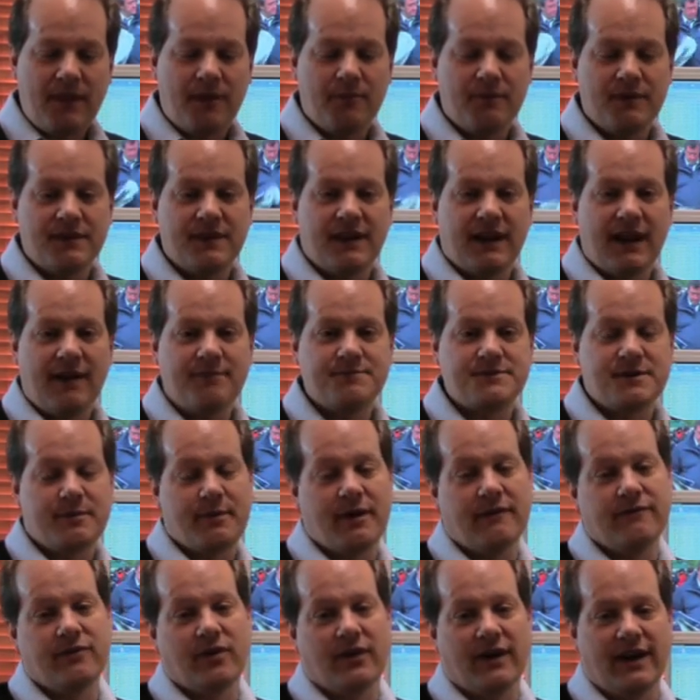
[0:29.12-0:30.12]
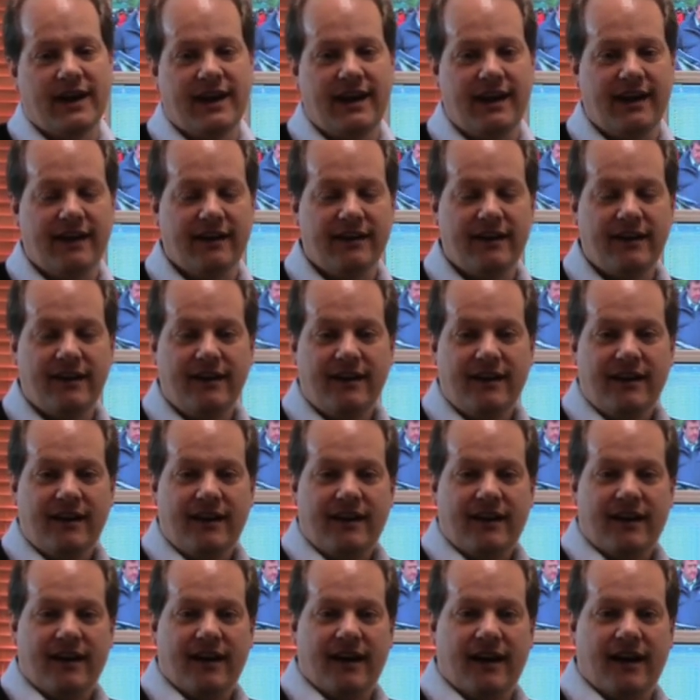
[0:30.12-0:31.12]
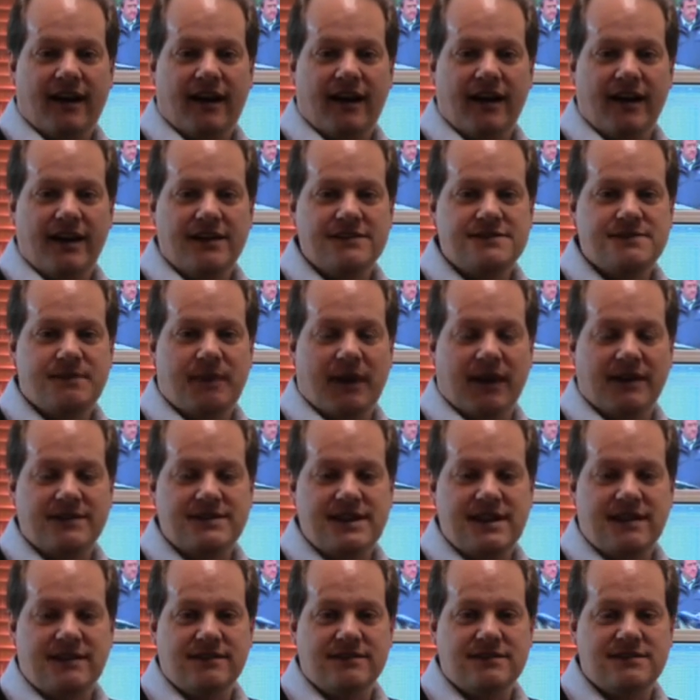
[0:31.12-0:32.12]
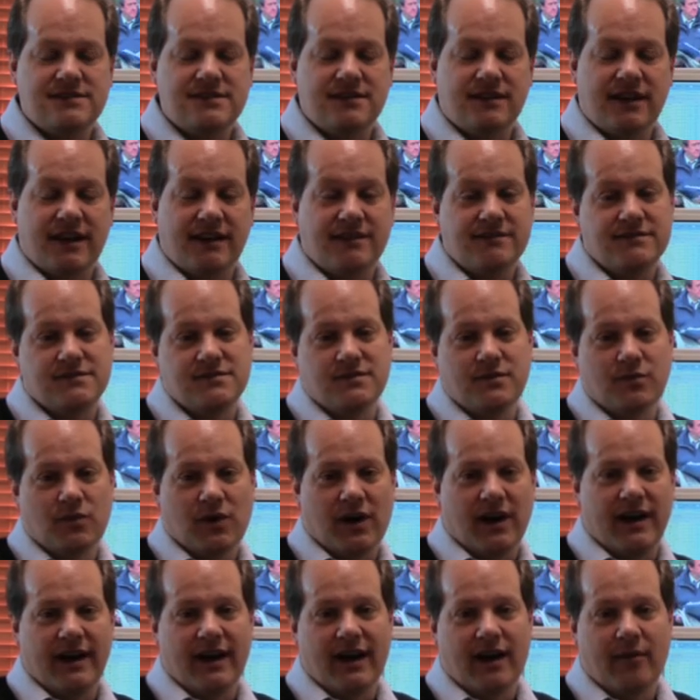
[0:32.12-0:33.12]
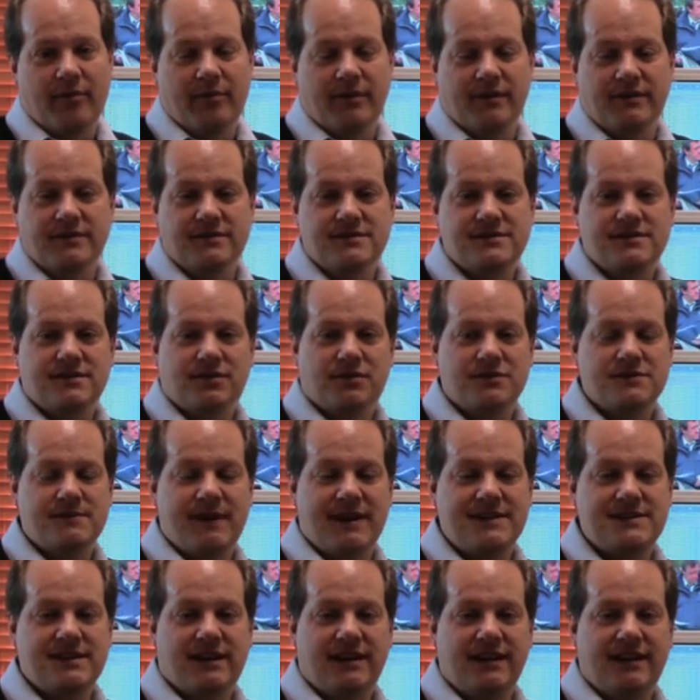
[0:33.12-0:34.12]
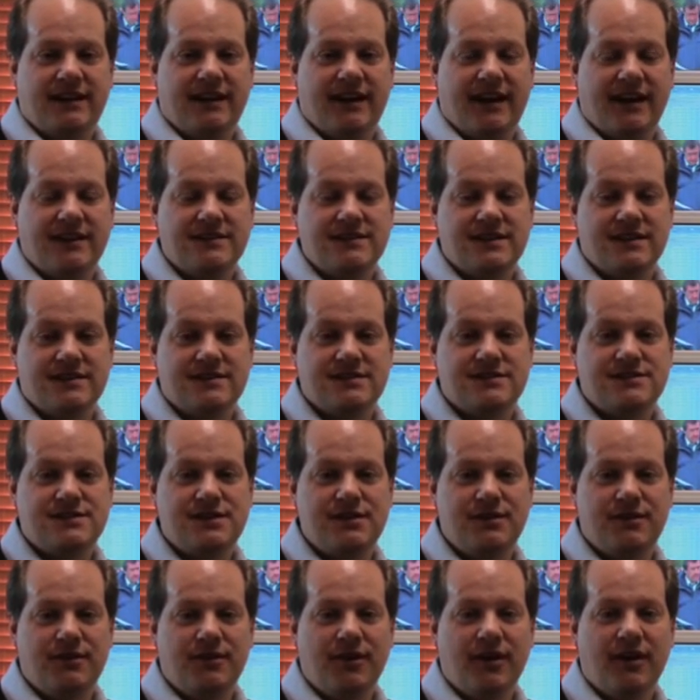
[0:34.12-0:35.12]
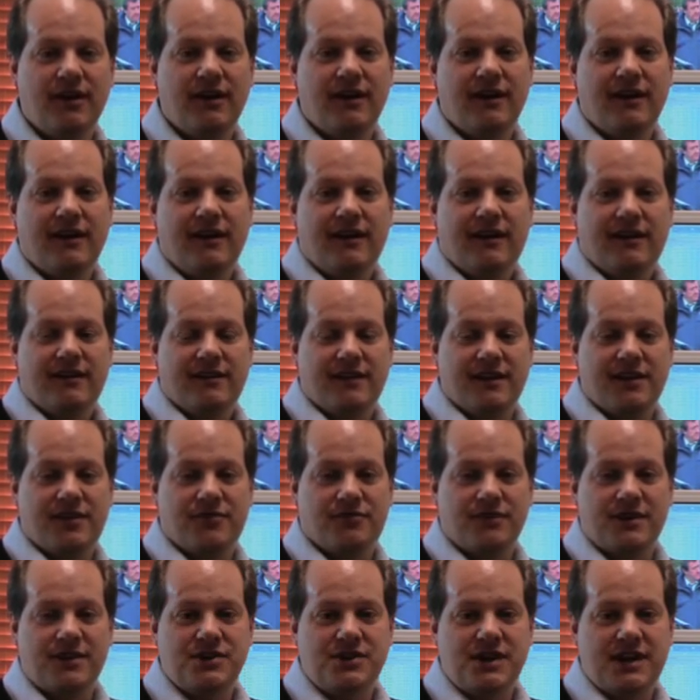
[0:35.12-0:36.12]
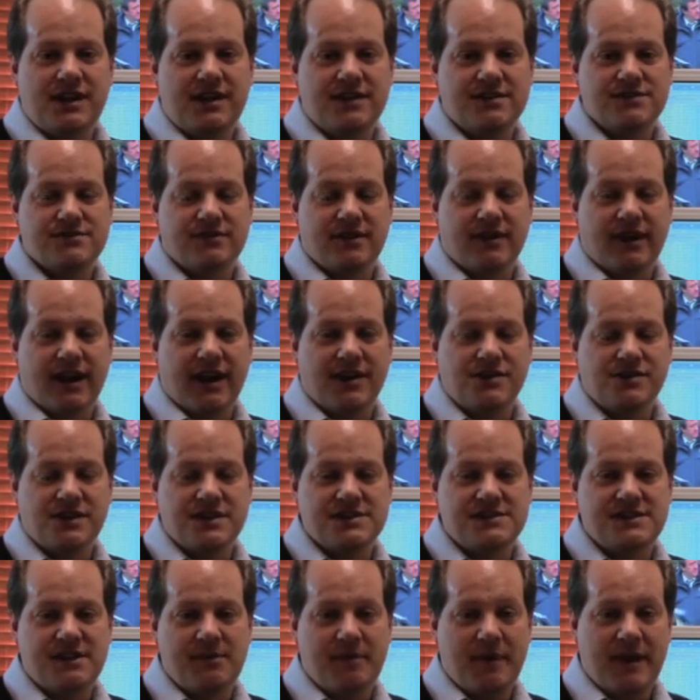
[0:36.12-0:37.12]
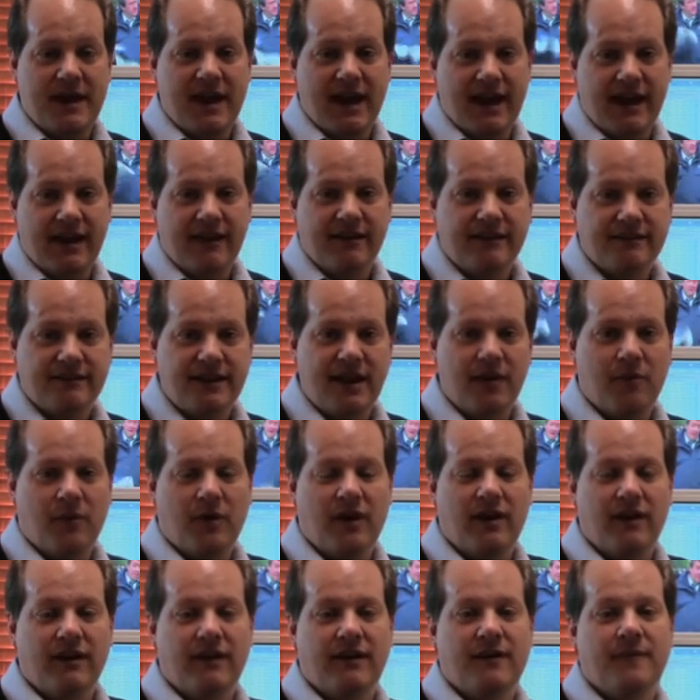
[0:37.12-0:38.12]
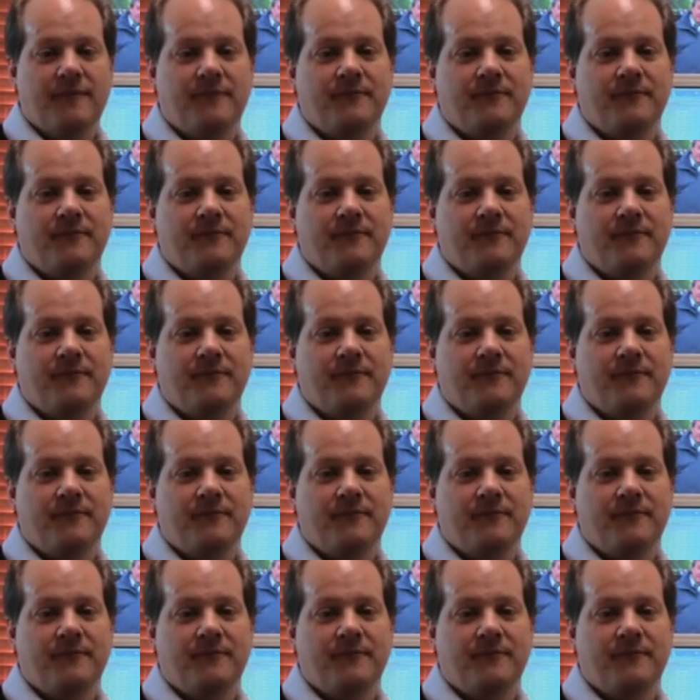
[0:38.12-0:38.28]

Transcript: But the laptop I've got here uh, it's plugged in to, and wired up and automatically connected to the 3G stroke HSDPA network